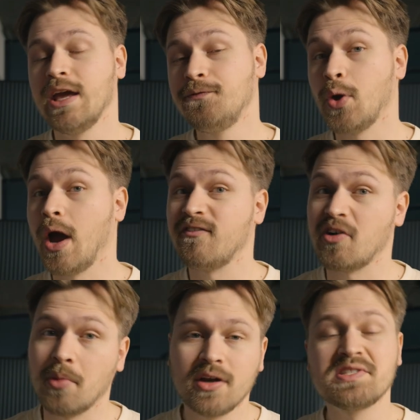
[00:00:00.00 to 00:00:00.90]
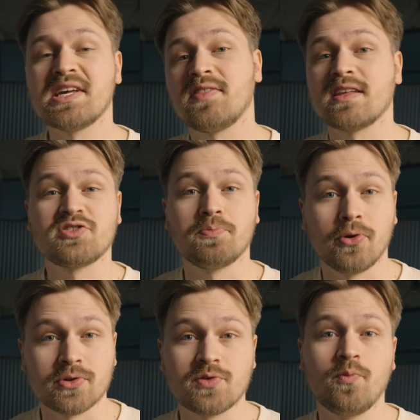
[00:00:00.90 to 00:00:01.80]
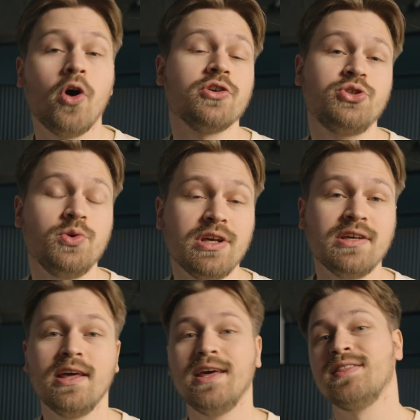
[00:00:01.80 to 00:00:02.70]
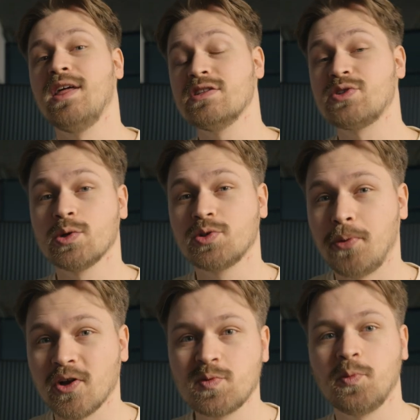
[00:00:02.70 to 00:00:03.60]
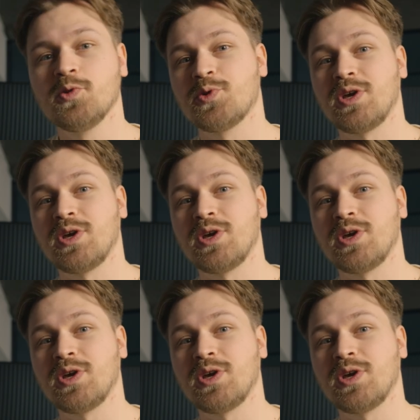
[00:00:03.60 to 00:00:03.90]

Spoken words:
If you have a monitor that supports RAW shooting, then it's also possible to